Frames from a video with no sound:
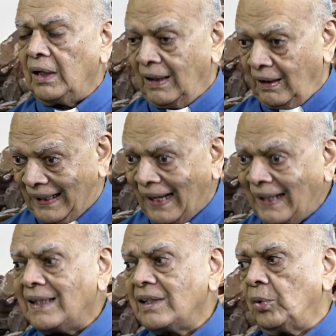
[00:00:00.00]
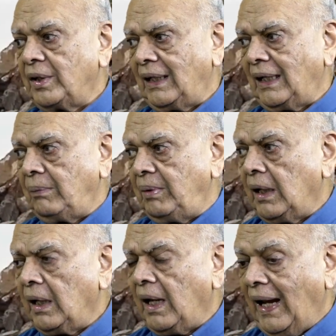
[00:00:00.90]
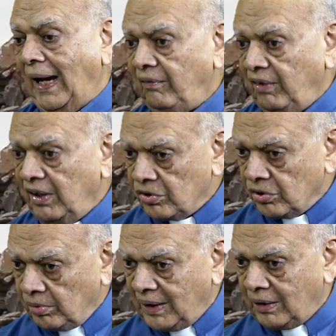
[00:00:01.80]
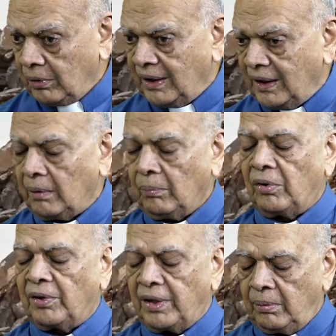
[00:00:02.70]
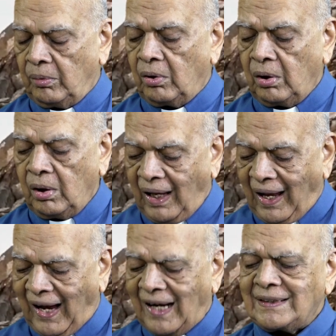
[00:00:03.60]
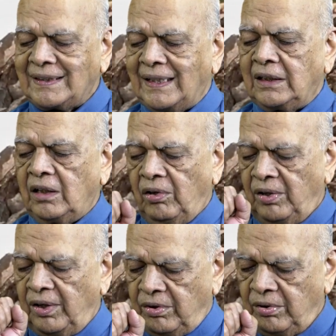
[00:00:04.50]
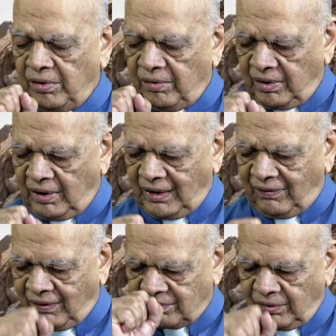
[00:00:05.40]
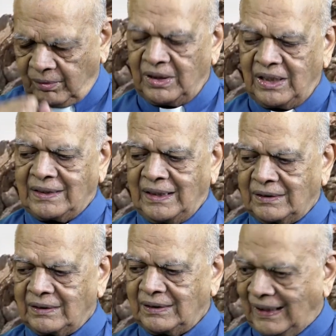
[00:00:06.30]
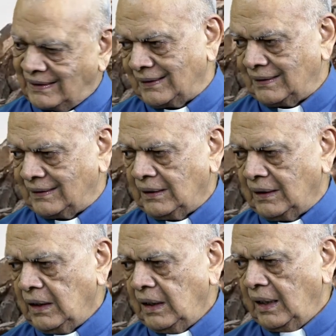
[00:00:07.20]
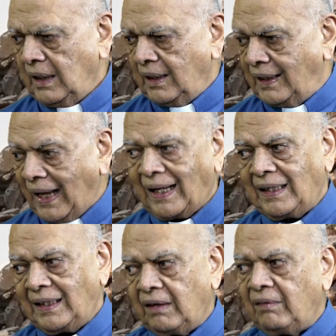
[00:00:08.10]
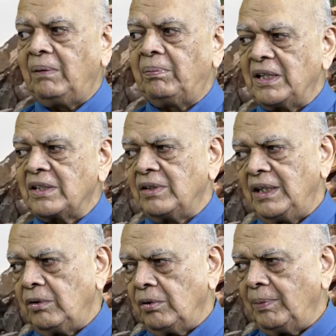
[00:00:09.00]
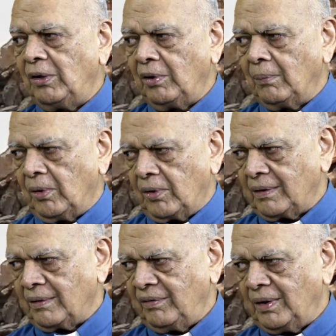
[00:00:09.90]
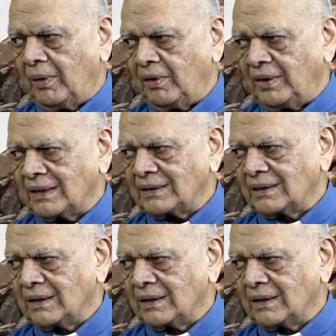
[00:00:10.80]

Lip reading: Now that is what it can be. And we should be doing it more and more, asking the Lord to relieve us from these things. Yes. That I think we priests need to be doing more about this.